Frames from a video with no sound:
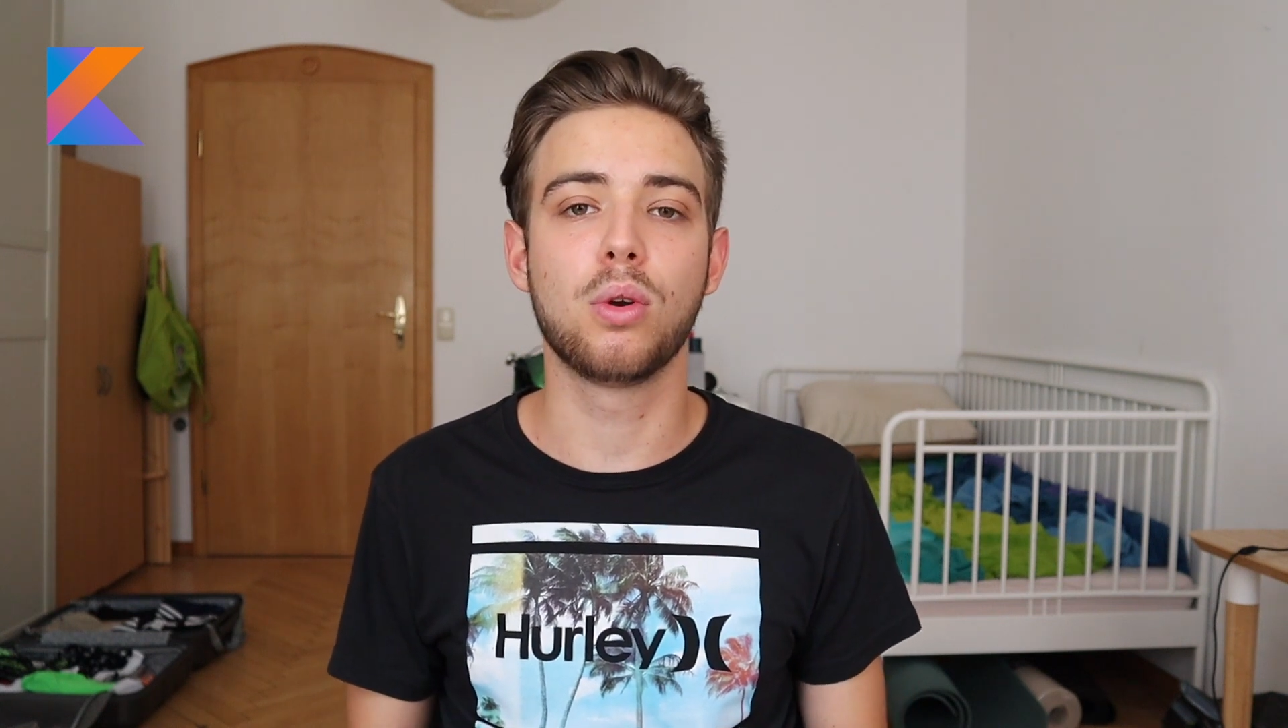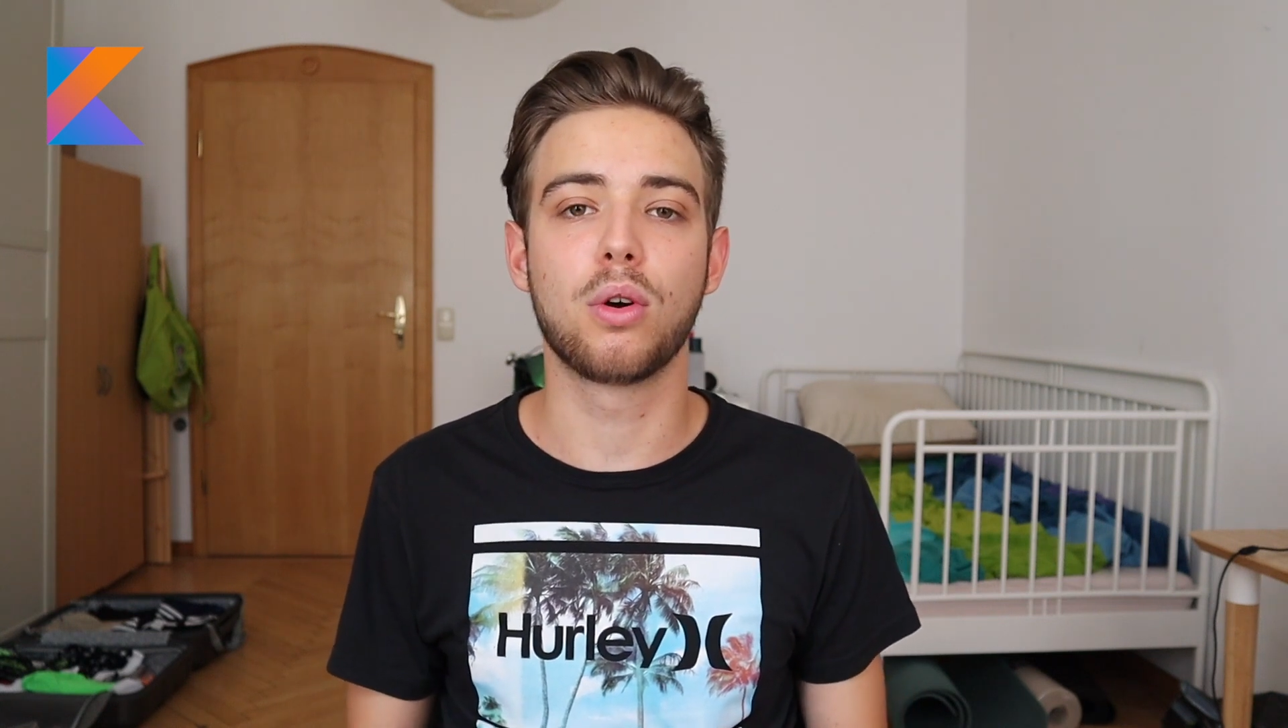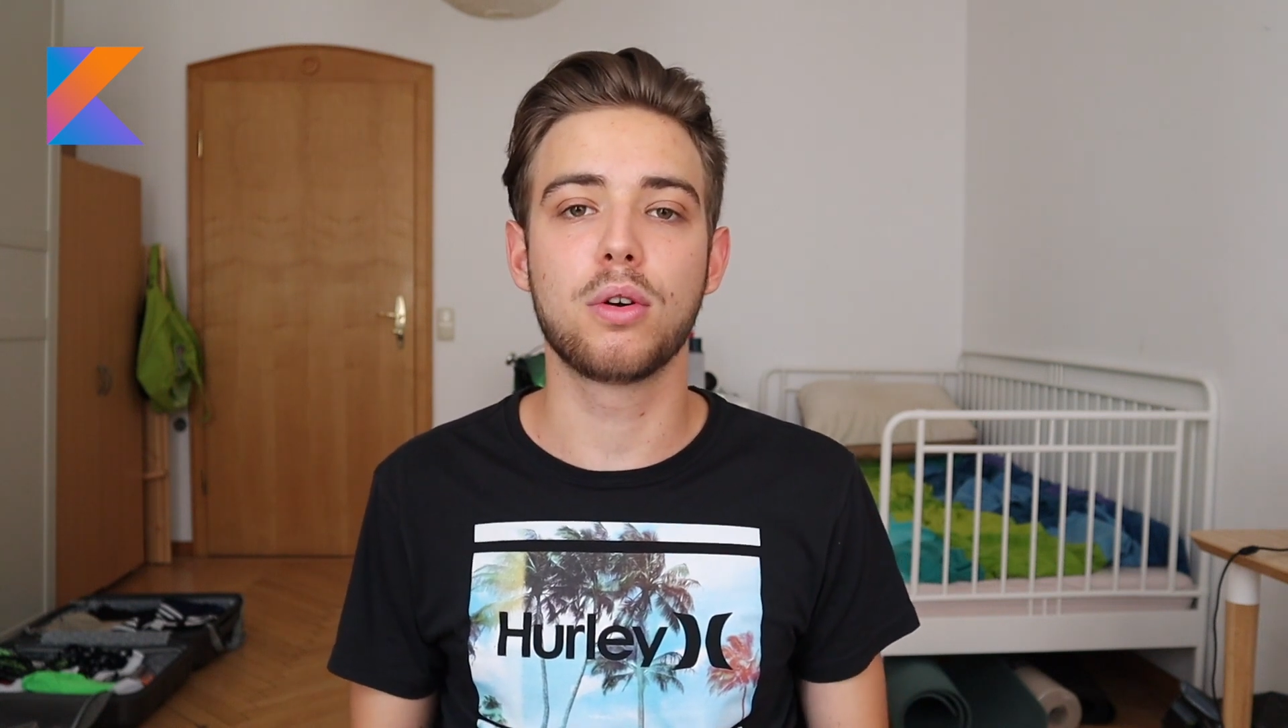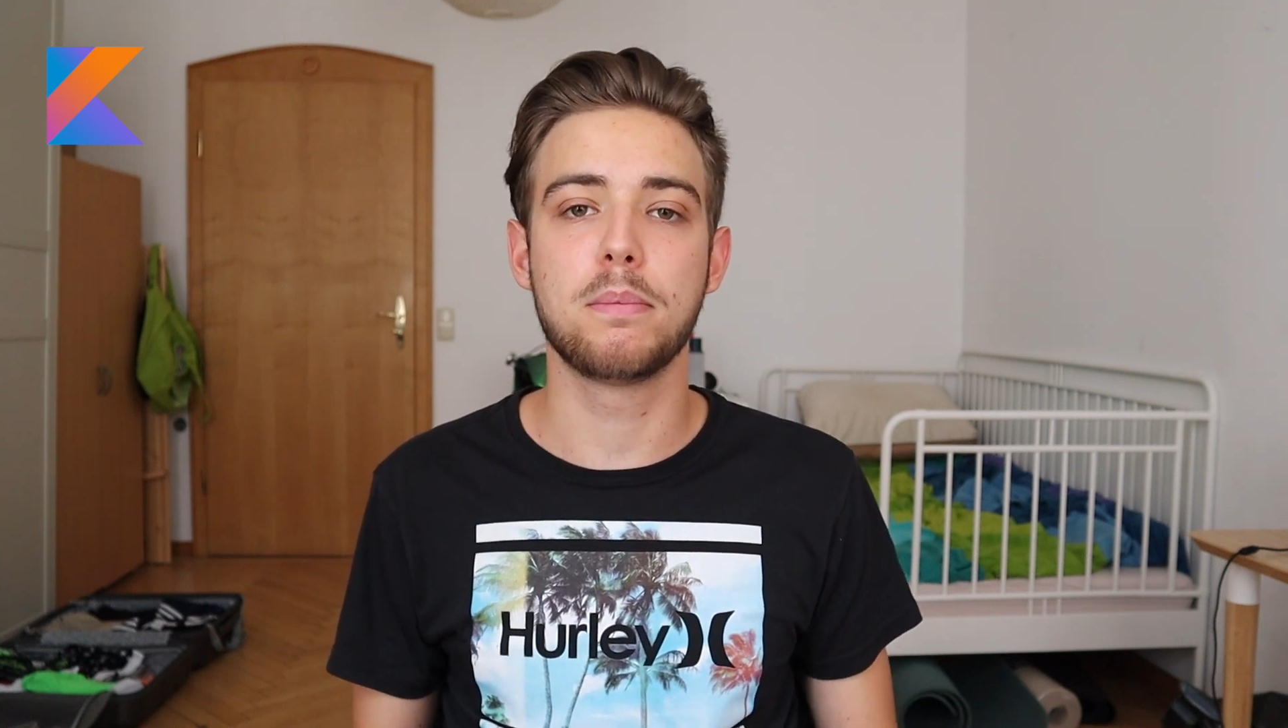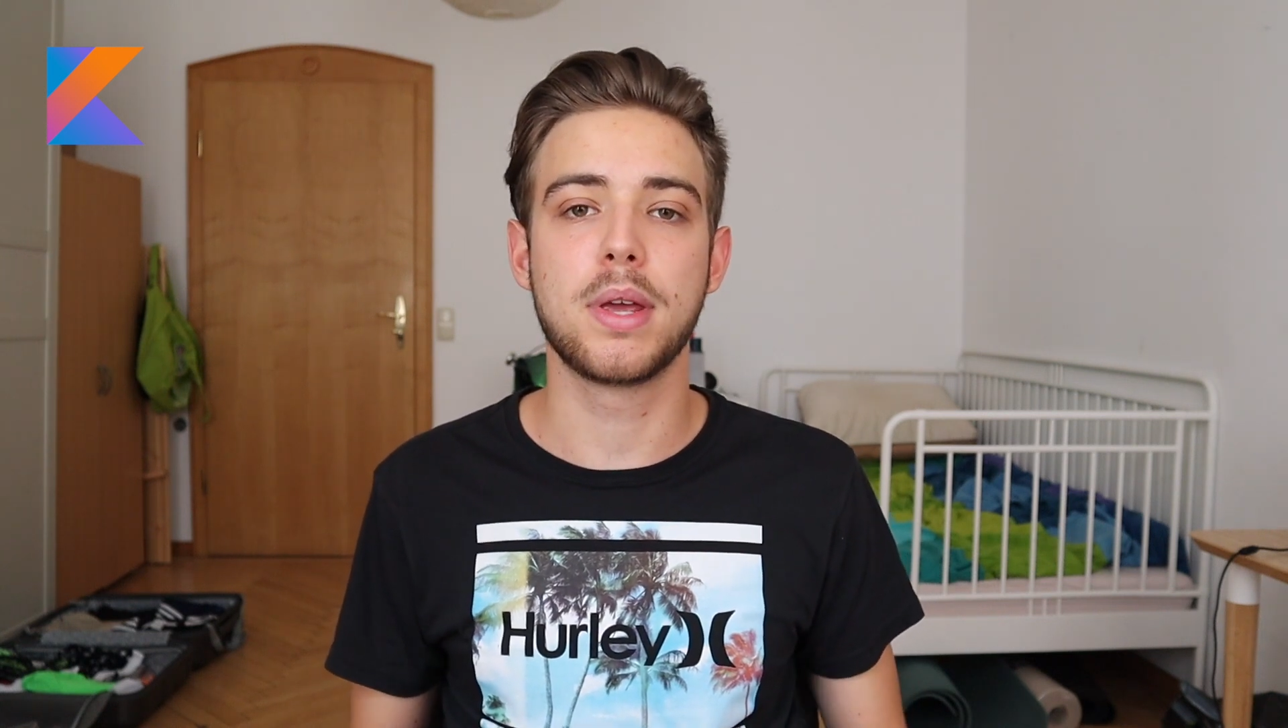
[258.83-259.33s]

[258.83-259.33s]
learn